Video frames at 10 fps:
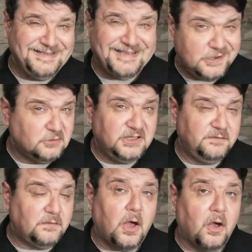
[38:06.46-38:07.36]
an
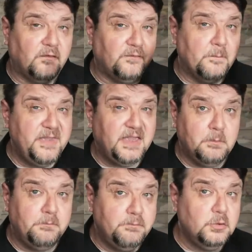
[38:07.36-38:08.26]
executive of
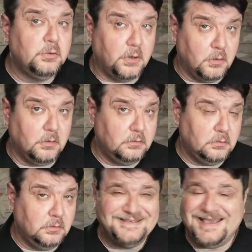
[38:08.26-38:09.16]
MiG Bureau,
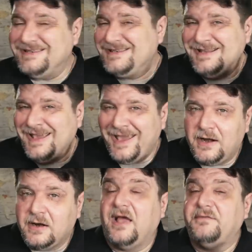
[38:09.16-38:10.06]
discussing the
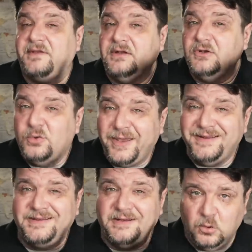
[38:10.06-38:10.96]
aircraft in
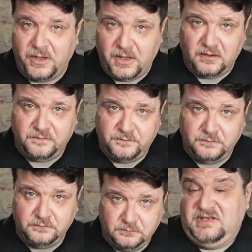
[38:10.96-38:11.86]

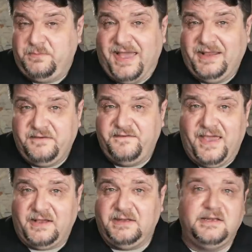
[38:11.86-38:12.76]
2012, despite the
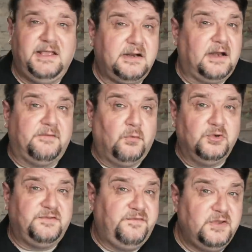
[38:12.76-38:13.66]
fact that the aircraft
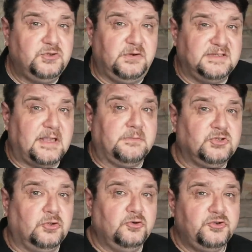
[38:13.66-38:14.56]
was featuring some
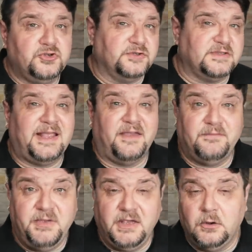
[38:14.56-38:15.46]
solutions that
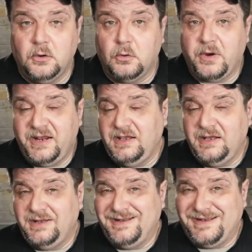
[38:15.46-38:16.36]
have been
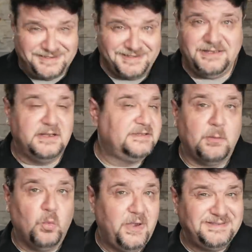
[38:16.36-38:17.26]
already tested in
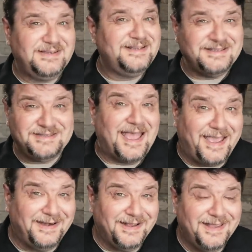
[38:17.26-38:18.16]
some Western
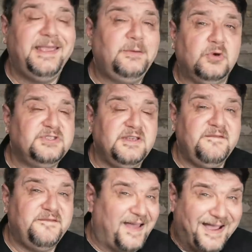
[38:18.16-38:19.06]
design, it was
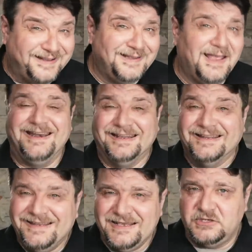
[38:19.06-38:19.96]
in fact an
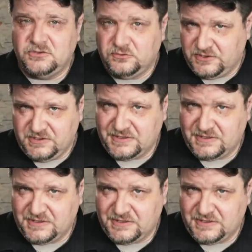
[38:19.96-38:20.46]
indigenous